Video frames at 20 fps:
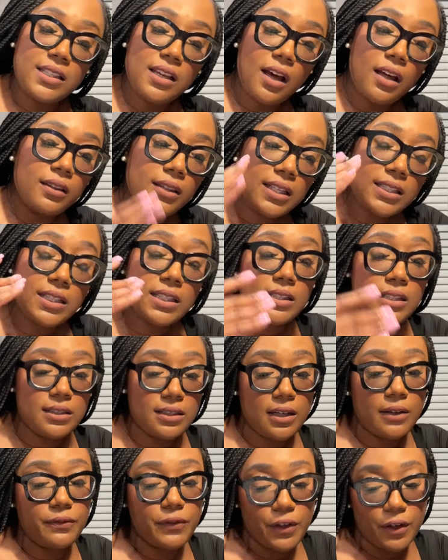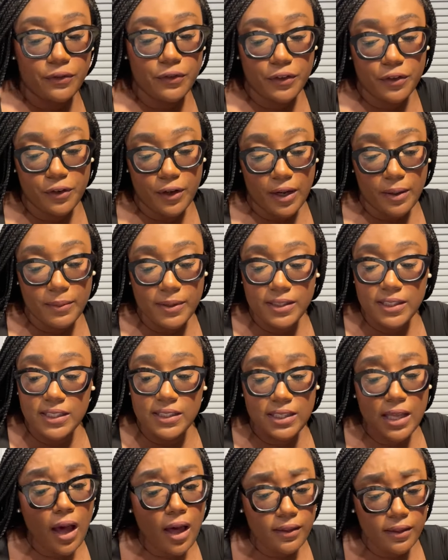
y'all, this is a tough year for the Grammys because